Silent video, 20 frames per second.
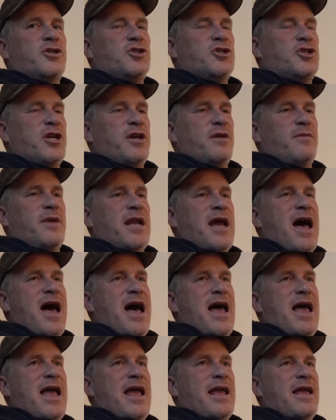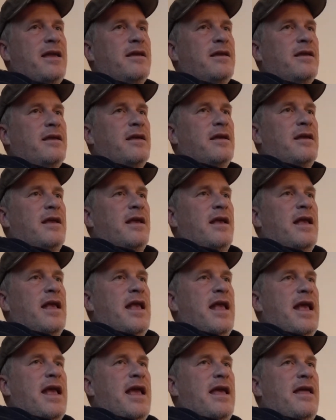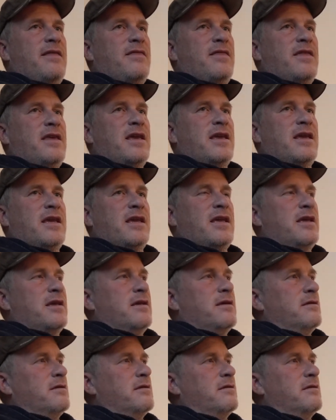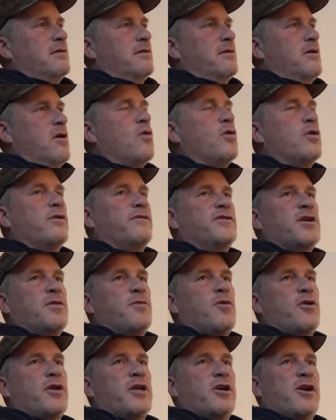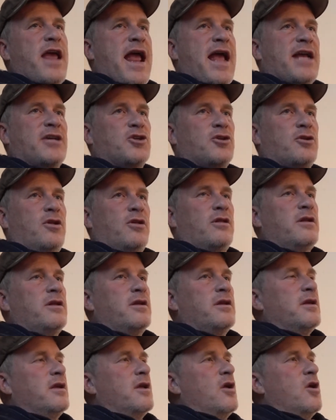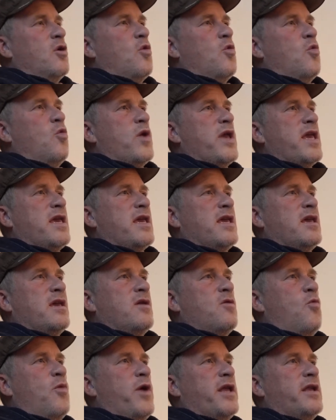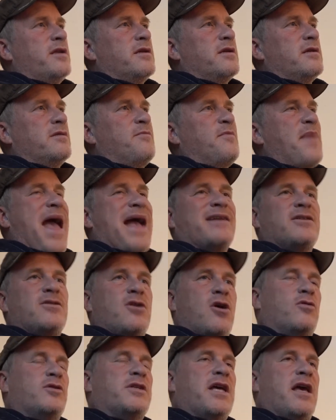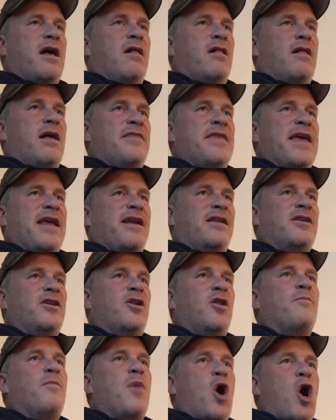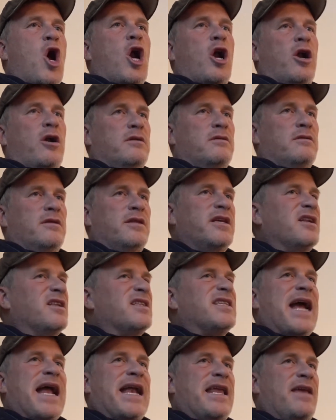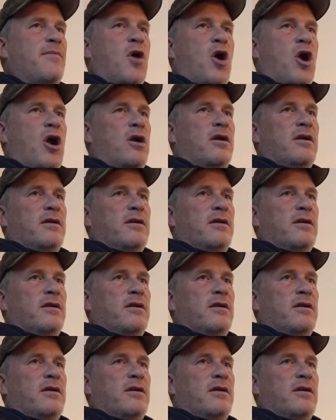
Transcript: Jim and I and the owner of Jim Rohn International, we went back to the hotel, and they had a little bar, little tiny bar.